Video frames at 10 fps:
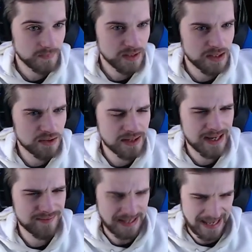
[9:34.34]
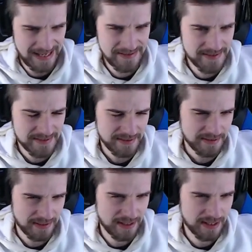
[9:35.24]
You could have tents
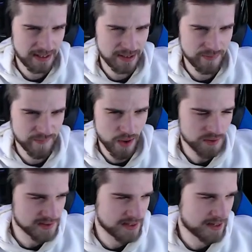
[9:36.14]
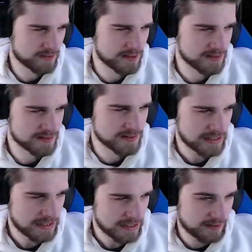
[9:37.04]
in the forest areas.
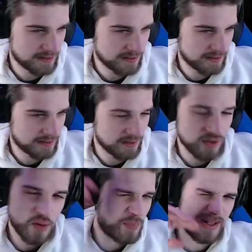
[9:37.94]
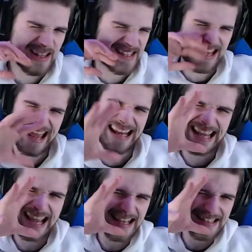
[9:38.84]
You could build
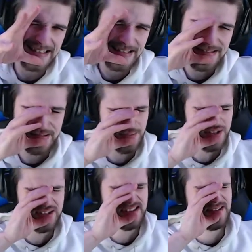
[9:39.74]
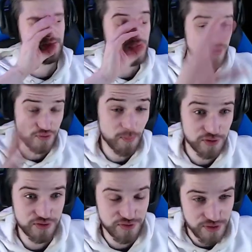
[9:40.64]
sandcastles. There was just so
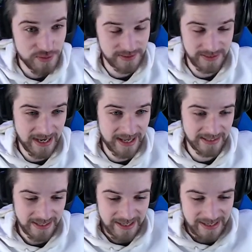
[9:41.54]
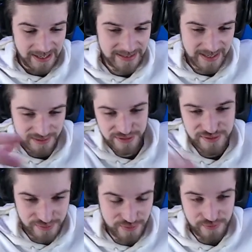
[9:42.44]
much to do in it, and it's actually
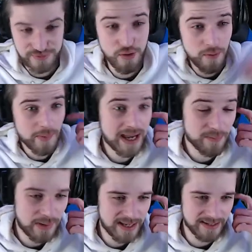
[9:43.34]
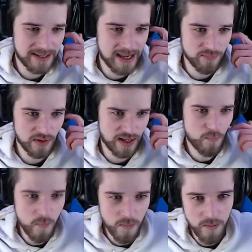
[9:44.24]
so good. Going back and playing the game, you're like,
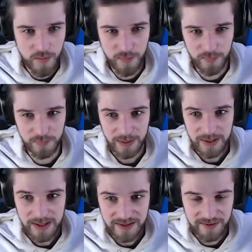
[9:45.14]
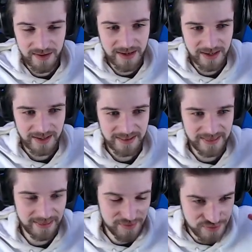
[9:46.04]
whoa! You're like,
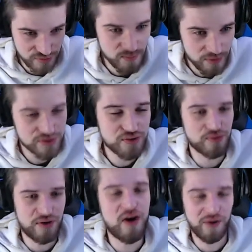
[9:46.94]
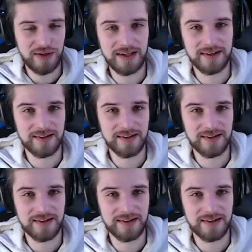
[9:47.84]
there's so much going on here.